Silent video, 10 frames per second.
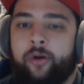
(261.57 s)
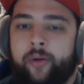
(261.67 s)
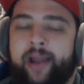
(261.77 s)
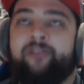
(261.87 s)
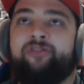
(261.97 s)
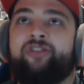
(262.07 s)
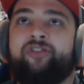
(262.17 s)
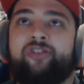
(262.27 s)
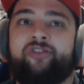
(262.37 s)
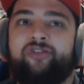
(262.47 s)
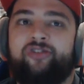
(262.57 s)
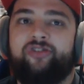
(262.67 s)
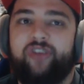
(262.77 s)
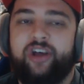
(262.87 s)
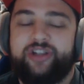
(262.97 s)
It is just
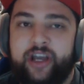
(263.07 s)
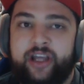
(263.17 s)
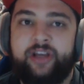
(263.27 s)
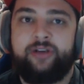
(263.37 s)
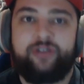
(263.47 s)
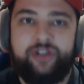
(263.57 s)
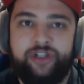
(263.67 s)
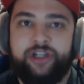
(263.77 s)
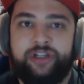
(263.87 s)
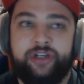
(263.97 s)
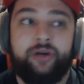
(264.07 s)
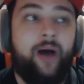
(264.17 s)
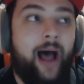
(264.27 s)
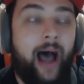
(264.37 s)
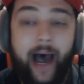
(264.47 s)
such a huge shit show.
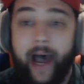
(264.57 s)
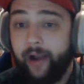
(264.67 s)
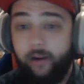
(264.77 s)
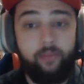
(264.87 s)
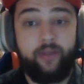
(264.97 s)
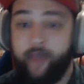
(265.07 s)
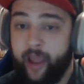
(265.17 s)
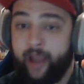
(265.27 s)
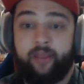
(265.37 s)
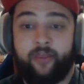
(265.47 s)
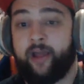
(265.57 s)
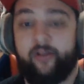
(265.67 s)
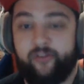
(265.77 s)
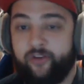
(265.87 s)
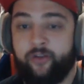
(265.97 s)
I don't believe anything I
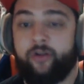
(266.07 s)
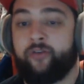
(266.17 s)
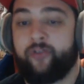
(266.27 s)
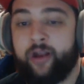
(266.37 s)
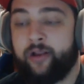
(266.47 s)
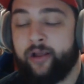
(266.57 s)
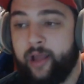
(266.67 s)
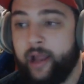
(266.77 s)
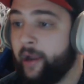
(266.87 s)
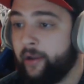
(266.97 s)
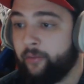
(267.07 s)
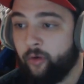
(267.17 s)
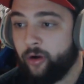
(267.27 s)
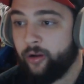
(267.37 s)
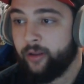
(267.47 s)
see on the news
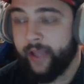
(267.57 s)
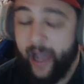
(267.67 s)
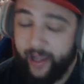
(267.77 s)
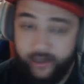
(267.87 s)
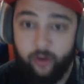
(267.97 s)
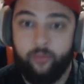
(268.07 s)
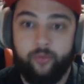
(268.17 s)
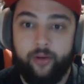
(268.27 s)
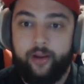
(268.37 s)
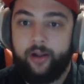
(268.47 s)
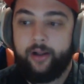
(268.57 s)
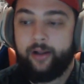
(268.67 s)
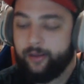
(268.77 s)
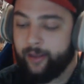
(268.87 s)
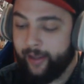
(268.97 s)
anymore. Like, I don't.
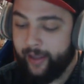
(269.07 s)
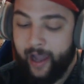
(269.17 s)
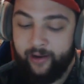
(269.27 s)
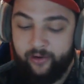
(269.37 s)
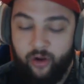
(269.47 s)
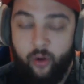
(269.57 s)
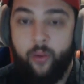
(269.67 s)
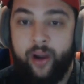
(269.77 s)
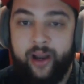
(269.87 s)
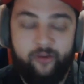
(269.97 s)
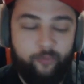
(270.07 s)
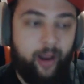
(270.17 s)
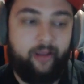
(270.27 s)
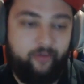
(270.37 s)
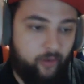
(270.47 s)
Like, I know it is
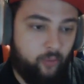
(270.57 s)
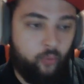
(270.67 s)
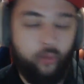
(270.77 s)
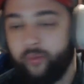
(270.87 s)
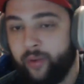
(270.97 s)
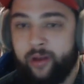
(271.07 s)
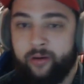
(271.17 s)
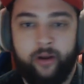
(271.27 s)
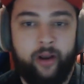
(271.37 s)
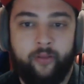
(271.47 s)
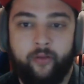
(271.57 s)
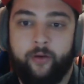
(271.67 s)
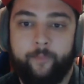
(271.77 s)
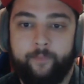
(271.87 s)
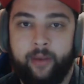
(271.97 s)
biased in one way or another,
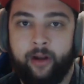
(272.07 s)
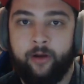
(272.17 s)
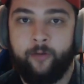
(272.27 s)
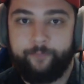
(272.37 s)
you know.